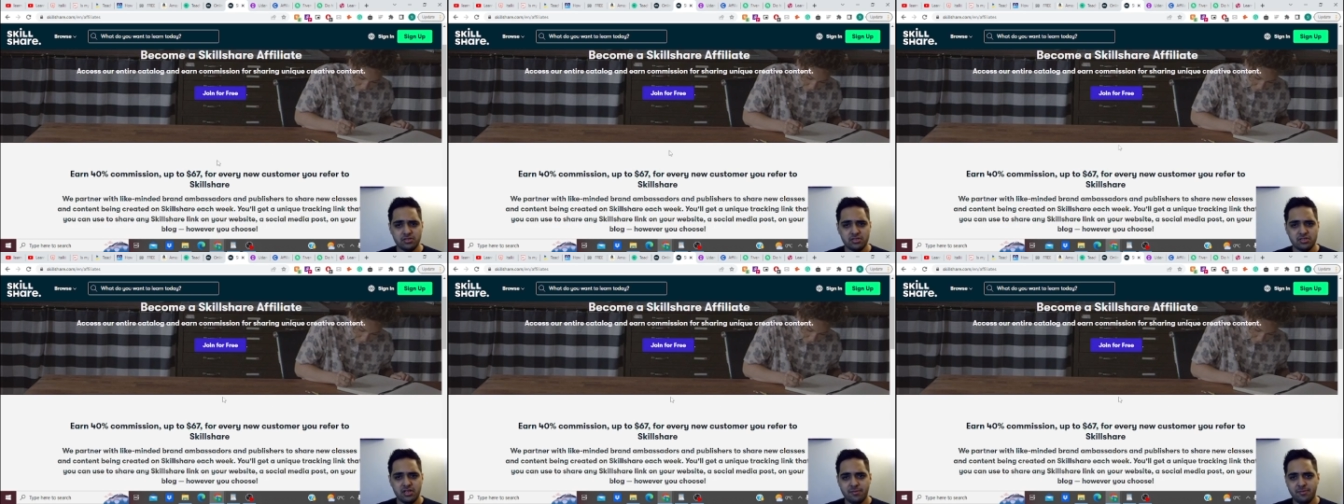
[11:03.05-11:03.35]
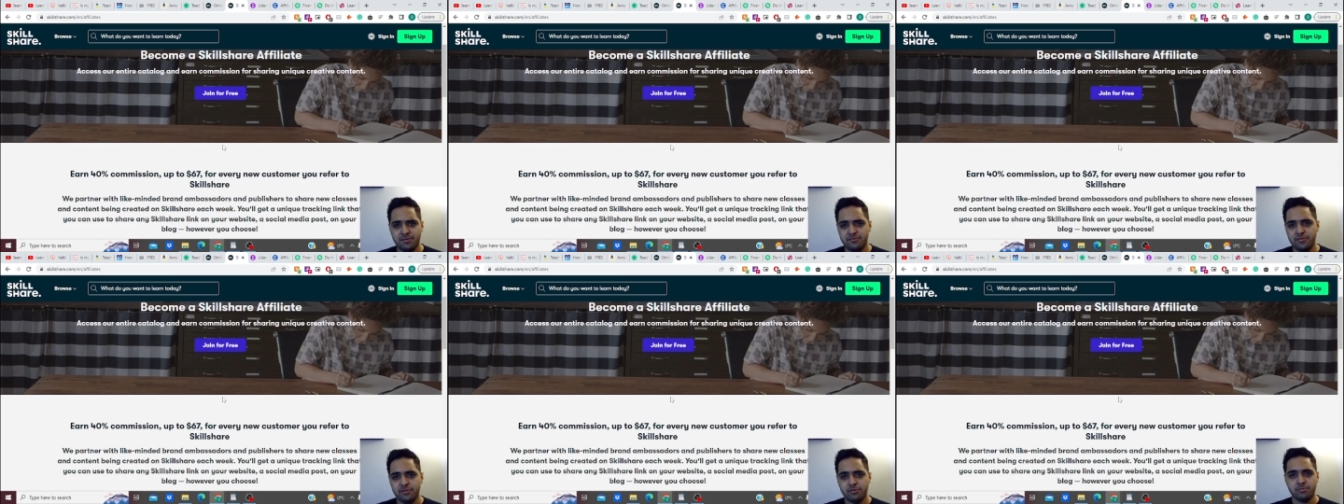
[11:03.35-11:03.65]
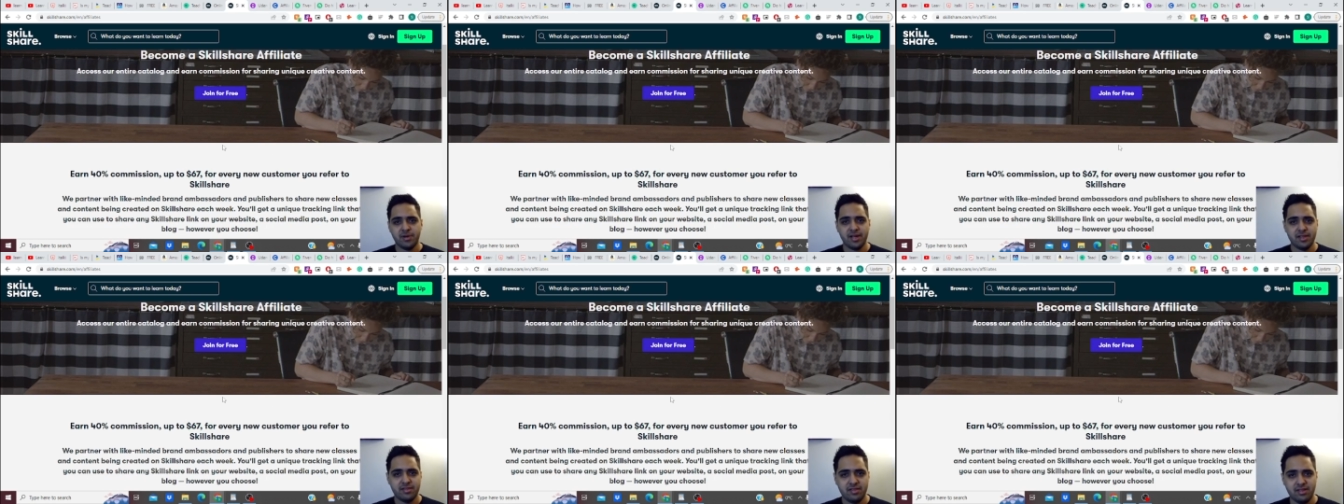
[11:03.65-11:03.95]
Some of you
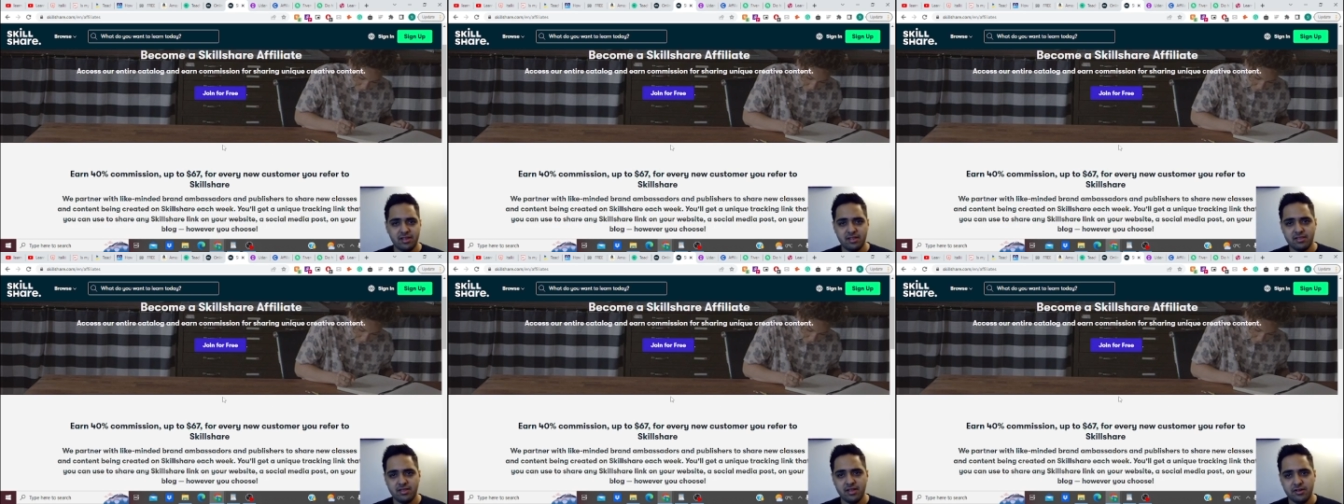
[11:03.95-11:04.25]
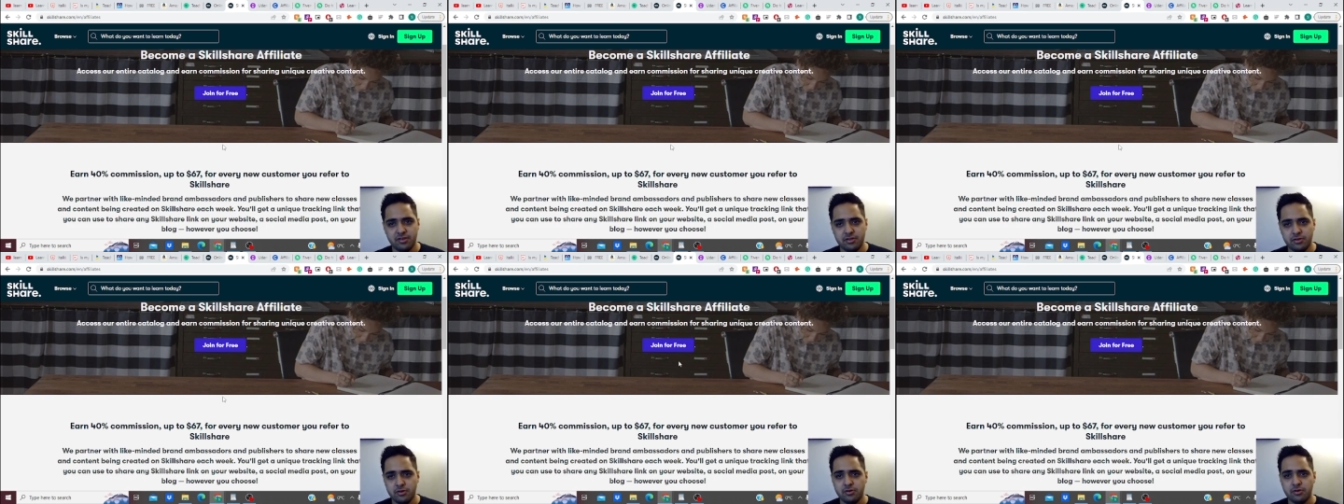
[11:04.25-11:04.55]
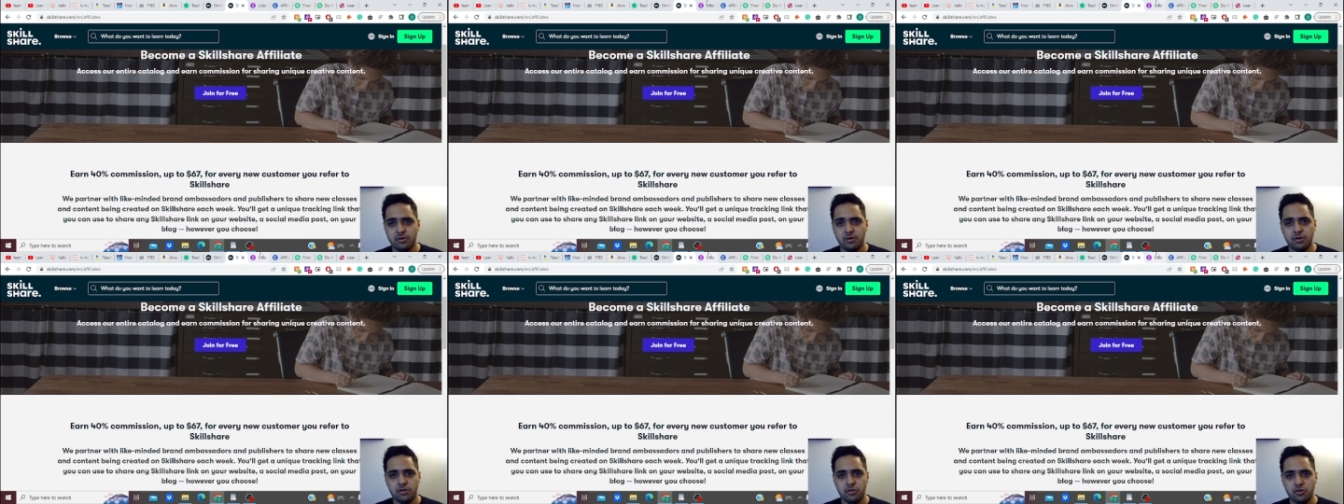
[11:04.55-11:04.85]
might think that, you know,
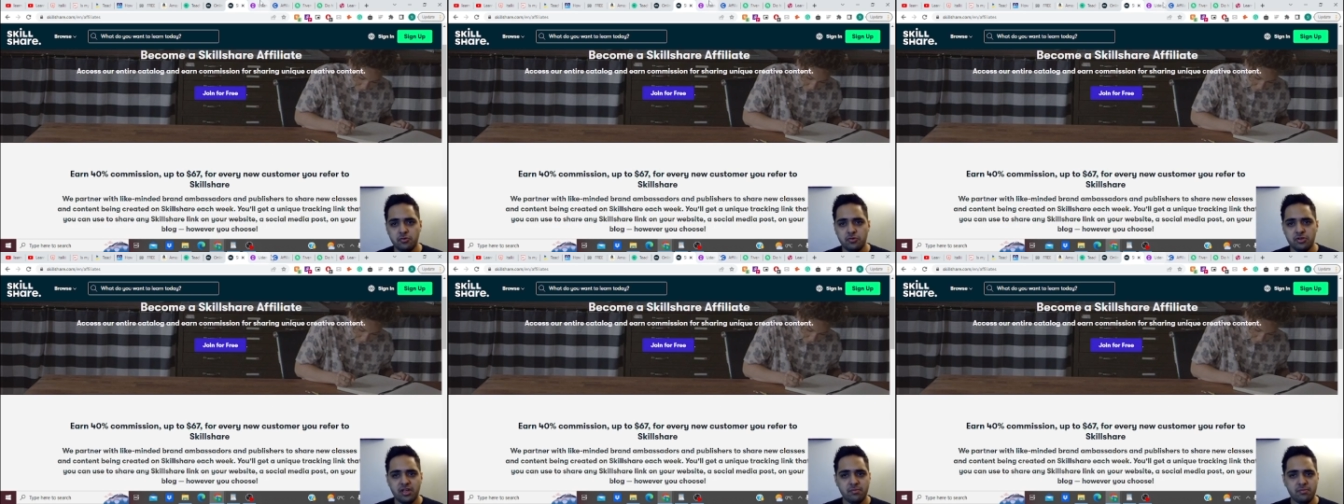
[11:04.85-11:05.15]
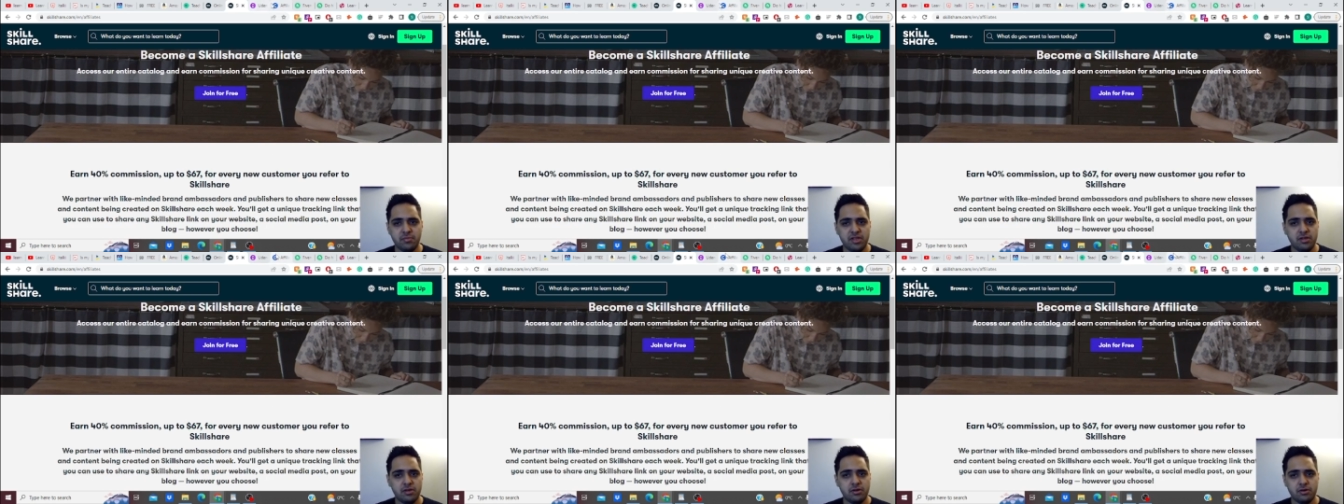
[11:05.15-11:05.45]
on Udemy